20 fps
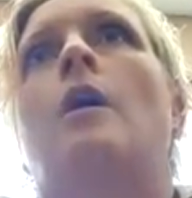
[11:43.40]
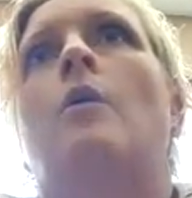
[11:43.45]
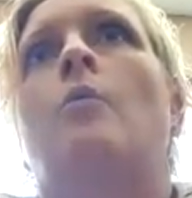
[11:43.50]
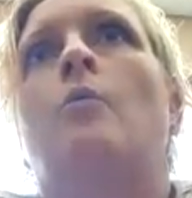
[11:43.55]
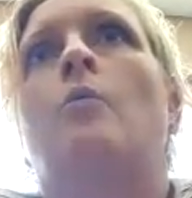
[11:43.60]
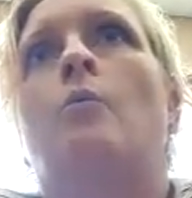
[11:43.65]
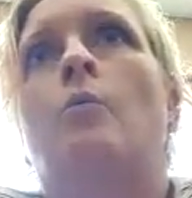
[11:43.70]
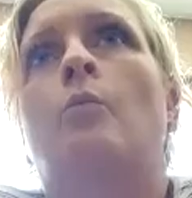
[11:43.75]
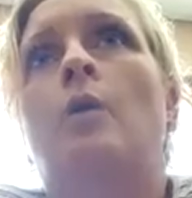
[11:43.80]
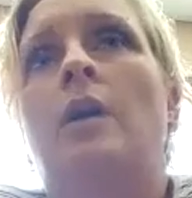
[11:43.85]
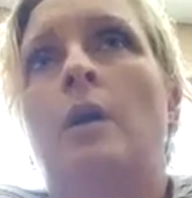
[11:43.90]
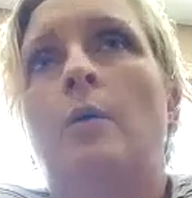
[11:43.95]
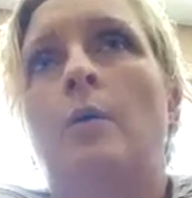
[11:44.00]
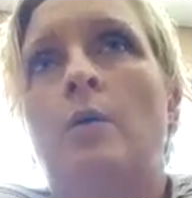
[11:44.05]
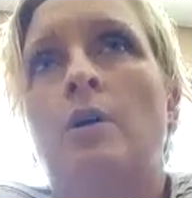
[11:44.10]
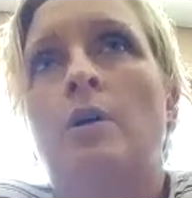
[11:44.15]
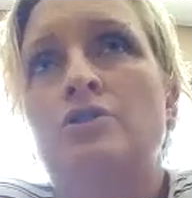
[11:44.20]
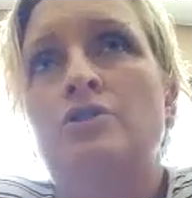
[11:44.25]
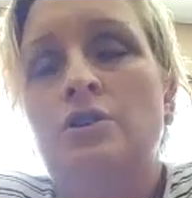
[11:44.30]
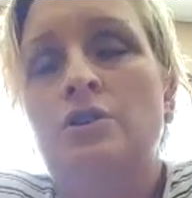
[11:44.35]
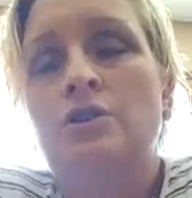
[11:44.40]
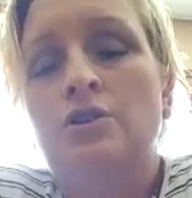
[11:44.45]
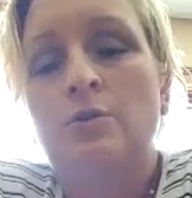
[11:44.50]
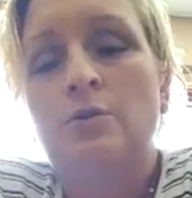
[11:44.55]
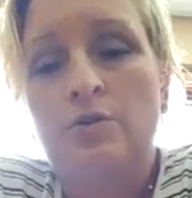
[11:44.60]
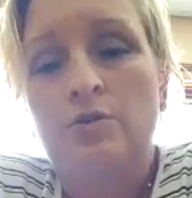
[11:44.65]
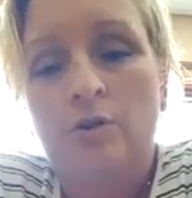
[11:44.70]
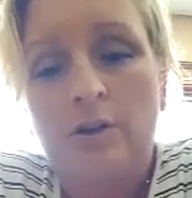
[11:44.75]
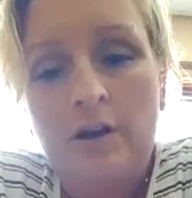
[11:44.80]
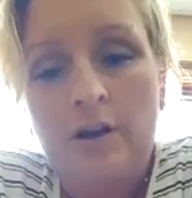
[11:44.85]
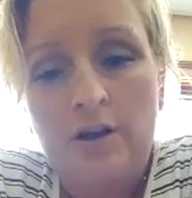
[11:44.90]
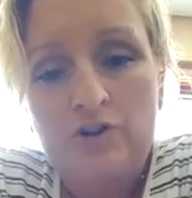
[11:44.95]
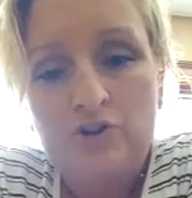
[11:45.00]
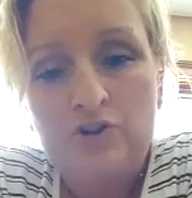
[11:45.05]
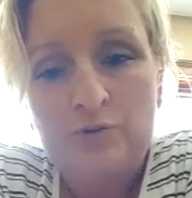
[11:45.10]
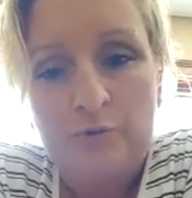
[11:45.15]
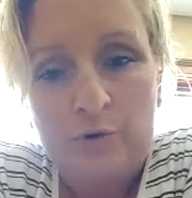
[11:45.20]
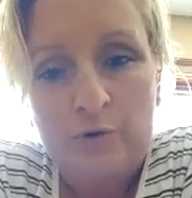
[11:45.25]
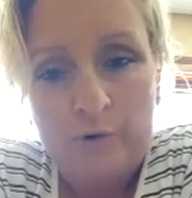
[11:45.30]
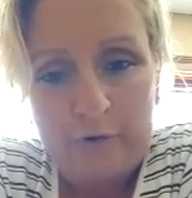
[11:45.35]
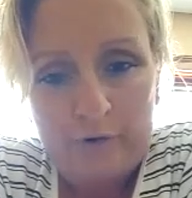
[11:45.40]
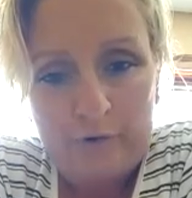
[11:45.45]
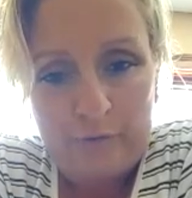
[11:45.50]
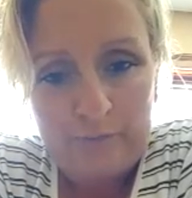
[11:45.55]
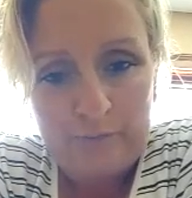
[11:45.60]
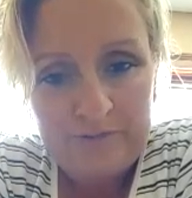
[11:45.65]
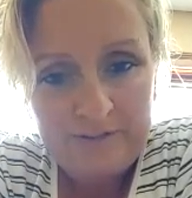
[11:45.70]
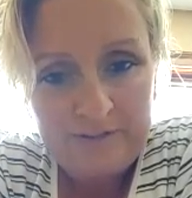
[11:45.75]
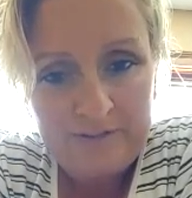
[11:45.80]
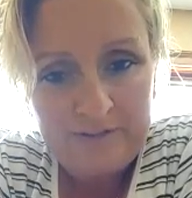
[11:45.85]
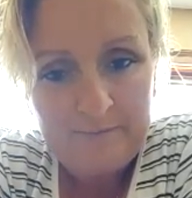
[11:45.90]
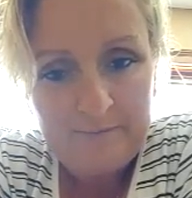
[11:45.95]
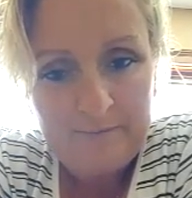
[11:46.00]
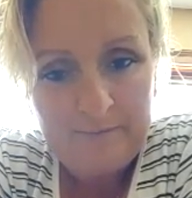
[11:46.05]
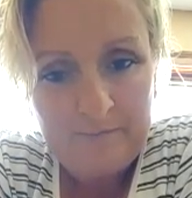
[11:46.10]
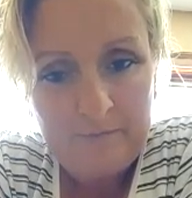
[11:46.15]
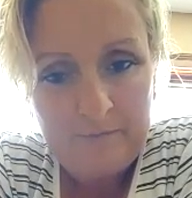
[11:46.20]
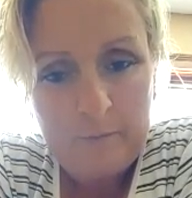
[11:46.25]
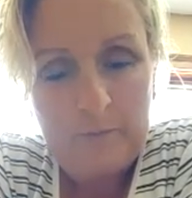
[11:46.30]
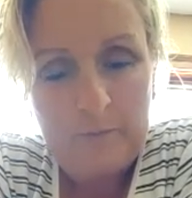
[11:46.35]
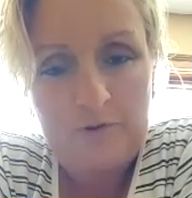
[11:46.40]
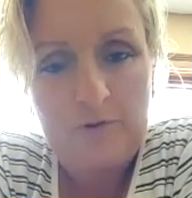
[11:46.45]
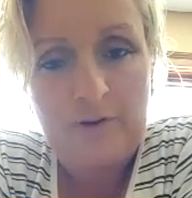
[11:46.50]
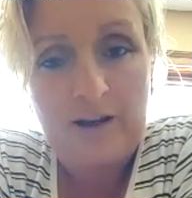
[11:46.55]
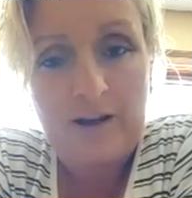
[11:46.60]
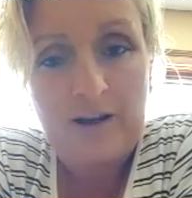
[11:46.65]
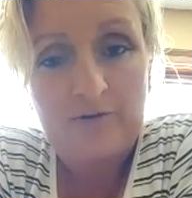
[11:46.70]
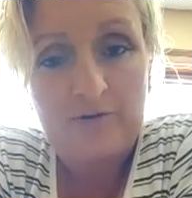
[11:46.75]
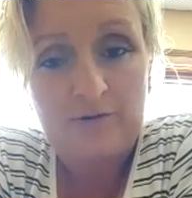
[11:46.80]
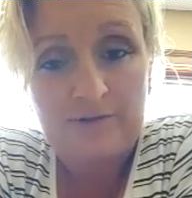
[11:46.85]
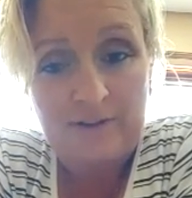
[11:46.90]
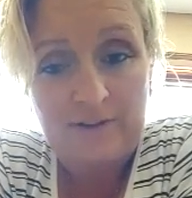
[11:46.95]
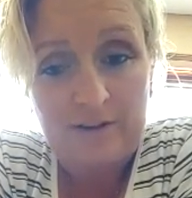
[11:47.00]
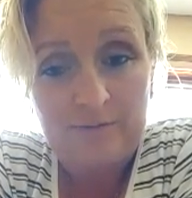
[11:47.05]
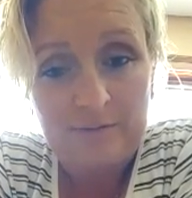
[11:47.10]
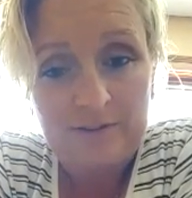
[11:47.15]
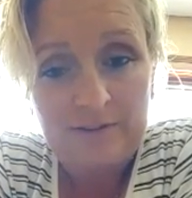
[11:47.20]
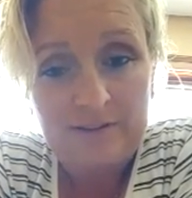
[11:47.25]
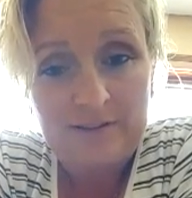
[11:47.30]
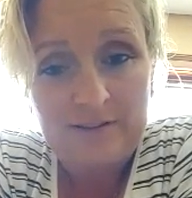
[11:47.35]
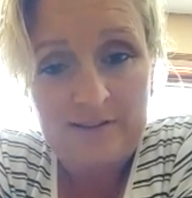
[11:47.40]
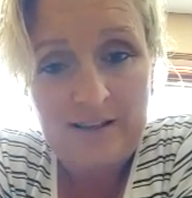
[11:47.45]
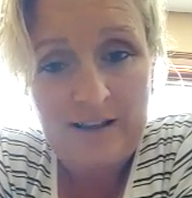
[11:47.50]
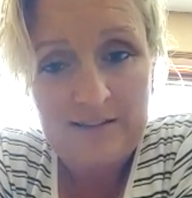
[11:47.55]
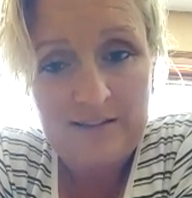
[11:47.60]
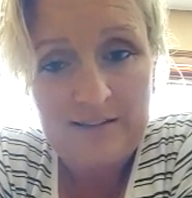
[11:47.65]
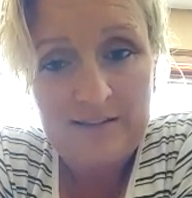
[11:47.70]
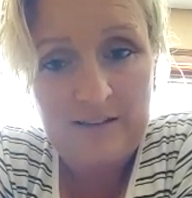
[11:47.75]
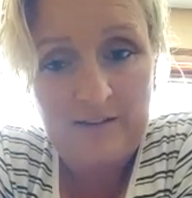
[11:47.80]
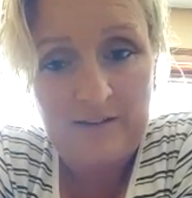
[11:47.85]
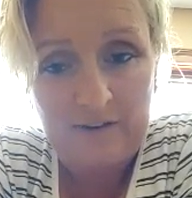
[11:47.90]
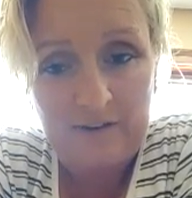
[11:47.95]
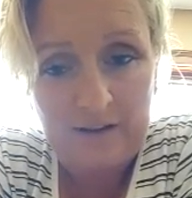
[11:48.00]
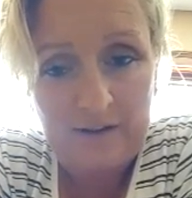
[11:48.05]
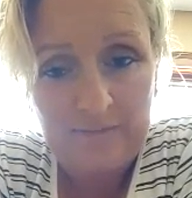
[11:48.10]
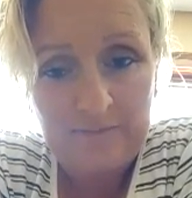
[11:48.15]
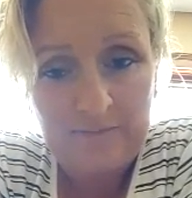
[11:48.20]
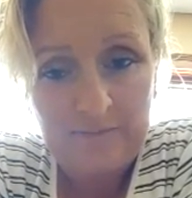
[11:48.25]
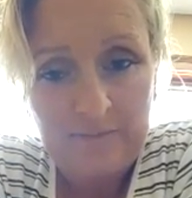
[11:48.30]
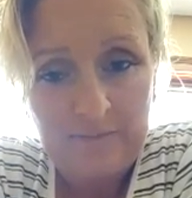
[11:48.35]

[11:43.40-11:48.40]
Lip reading: what I want you to do in your customer groups, when you guys are done with this activity,